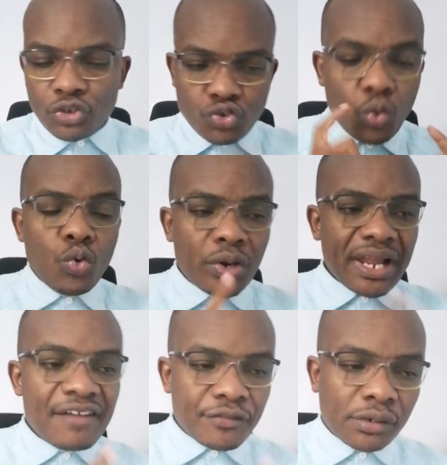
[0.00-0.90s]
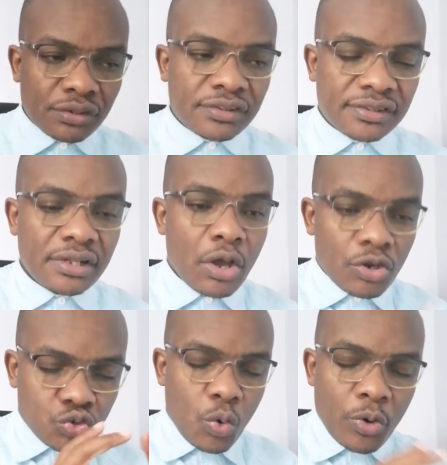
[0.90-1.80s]
Two levels,
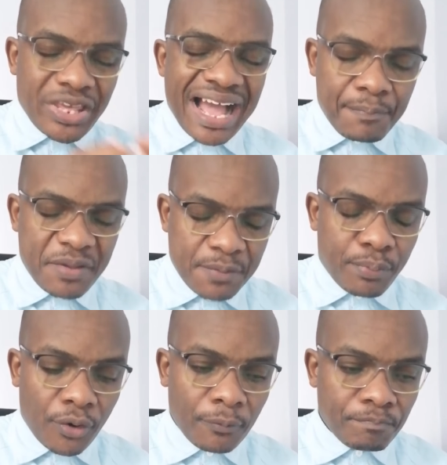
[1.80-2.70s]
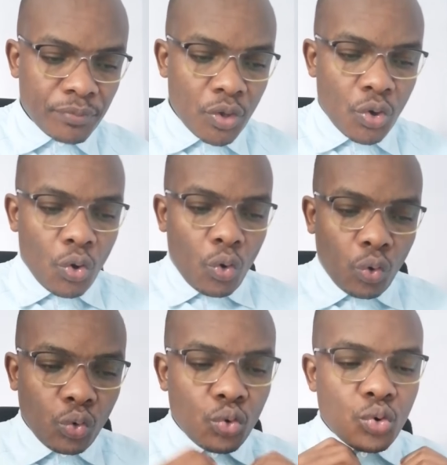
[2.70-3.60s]
two young people
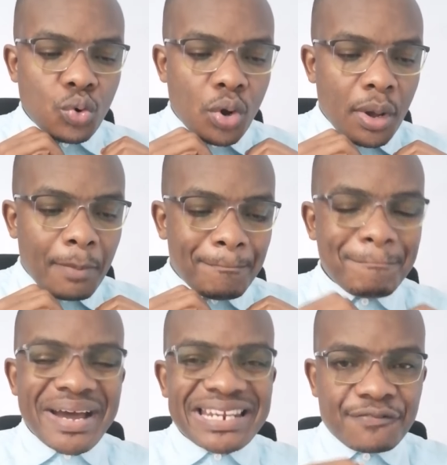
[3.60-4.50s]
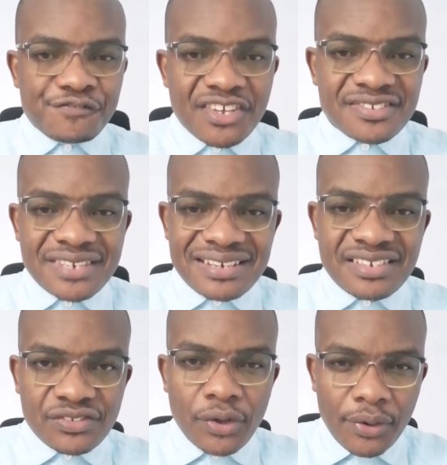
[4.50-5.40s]
who manifested
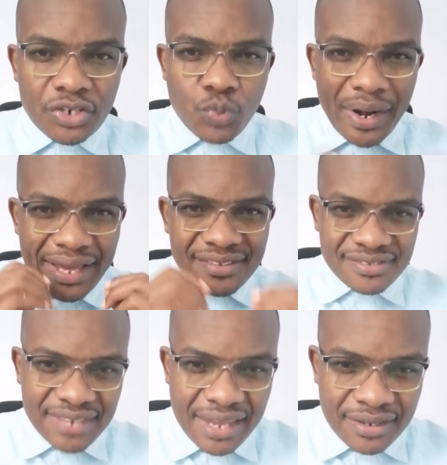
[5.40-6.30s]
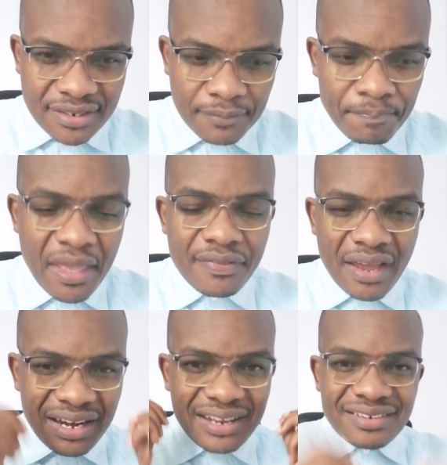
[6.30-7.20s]
dishonor to an extent
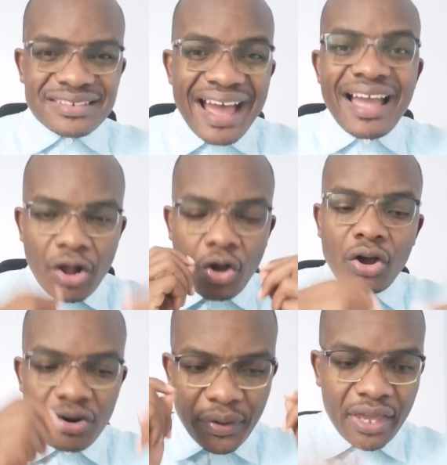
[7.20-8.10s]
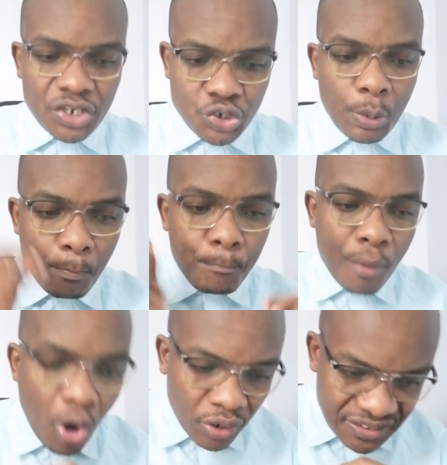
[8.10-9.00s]
that an entire congregation
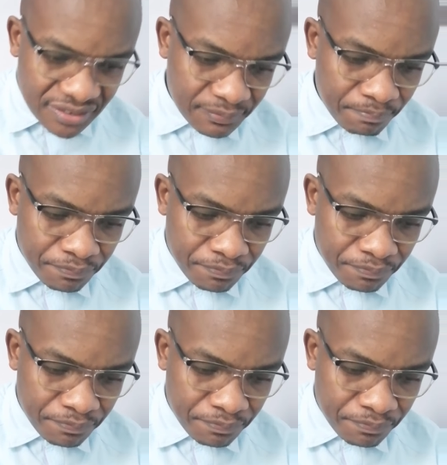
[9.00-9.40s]
bought